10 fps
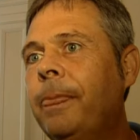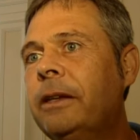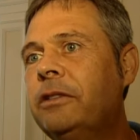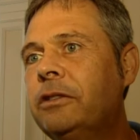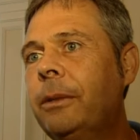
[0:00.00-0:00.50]

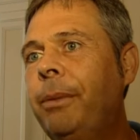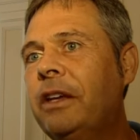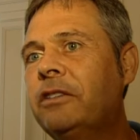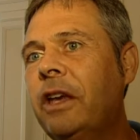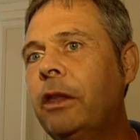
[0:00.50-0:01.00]
This is the
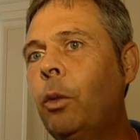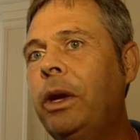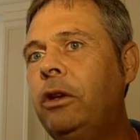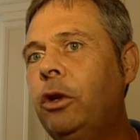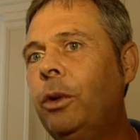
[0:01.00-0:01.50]
biggest thing that
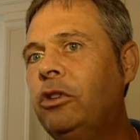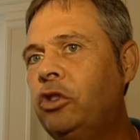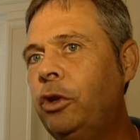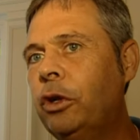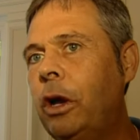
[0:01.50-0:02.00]
we do in
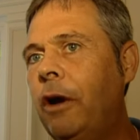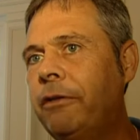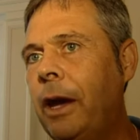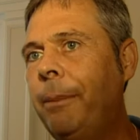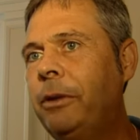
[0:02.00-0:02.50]
junior
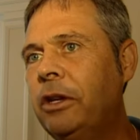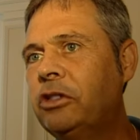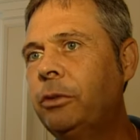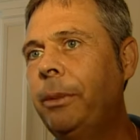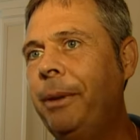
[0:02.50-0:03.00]
golf
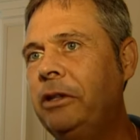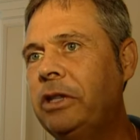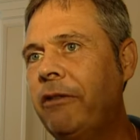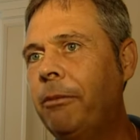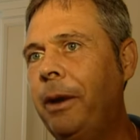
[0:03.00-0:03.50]
competition with the
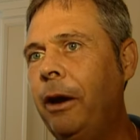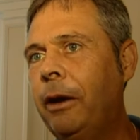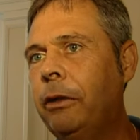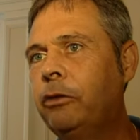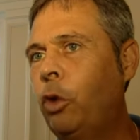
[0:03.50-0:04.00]
PGA of
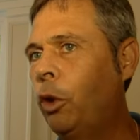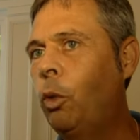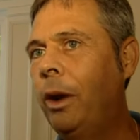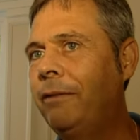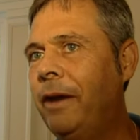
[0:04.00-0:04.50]
America. There's only
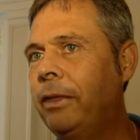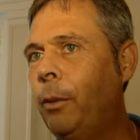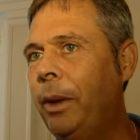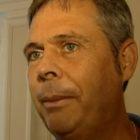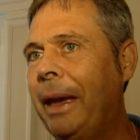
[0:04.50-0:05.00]
one event
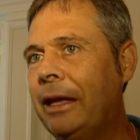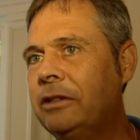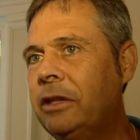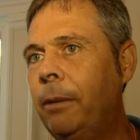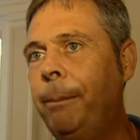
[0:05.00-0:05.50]
that we might
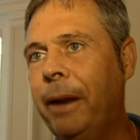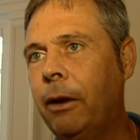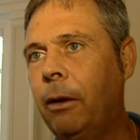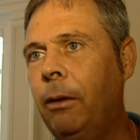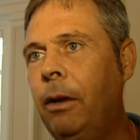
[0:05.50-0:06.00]
consider
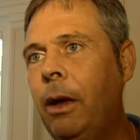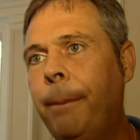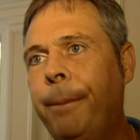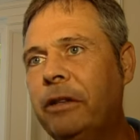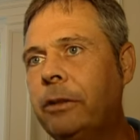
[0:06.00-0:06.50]
bigger,
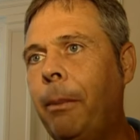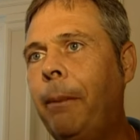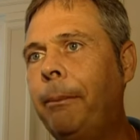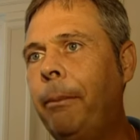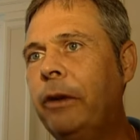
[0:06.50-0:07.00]
but it's a
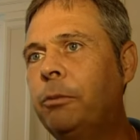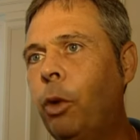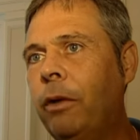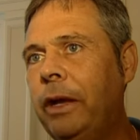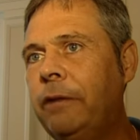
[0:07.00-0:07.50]
much
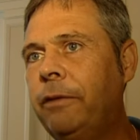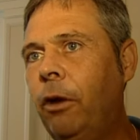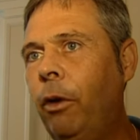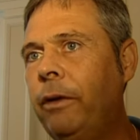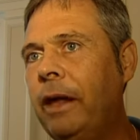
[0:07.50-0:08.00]
more elite
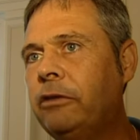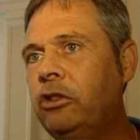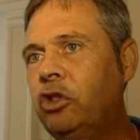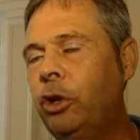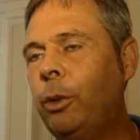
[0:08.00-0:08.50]
field, and that's
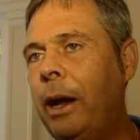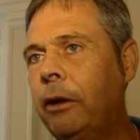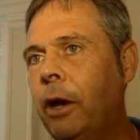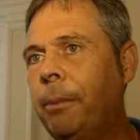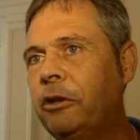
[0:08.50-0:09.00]
the Junior
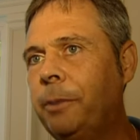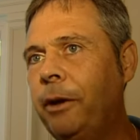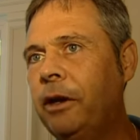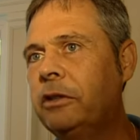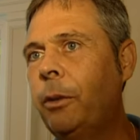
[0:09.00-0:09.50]
Ryder Cup
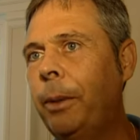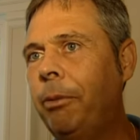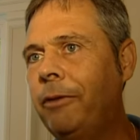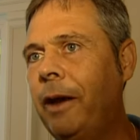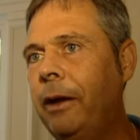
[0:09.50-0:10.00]
experience that we
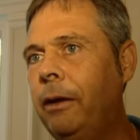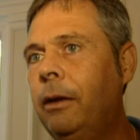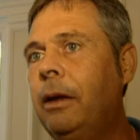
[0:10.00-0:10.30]
provide.